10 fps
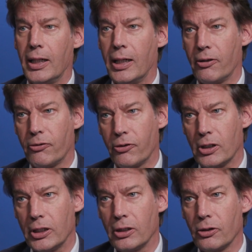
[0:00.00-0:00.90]
And
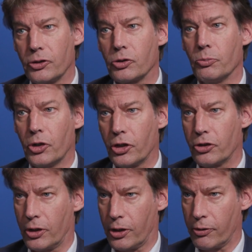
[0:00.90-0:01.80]
thirdly, also
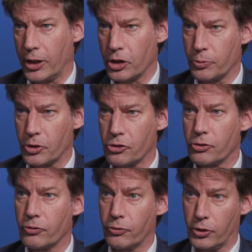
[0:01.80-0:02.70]
monitoring
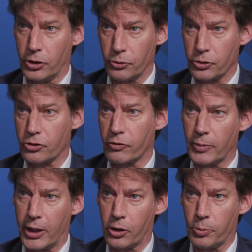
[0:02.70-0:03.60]
arrangements for the users of
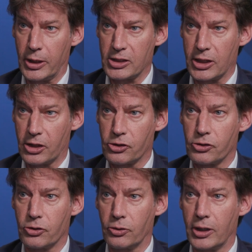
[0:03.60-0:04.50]
microplastics
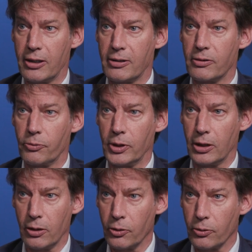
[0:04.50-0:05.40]
so that we
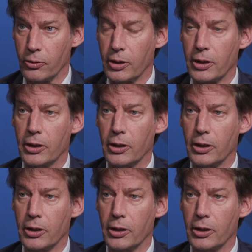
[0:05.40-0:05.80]
know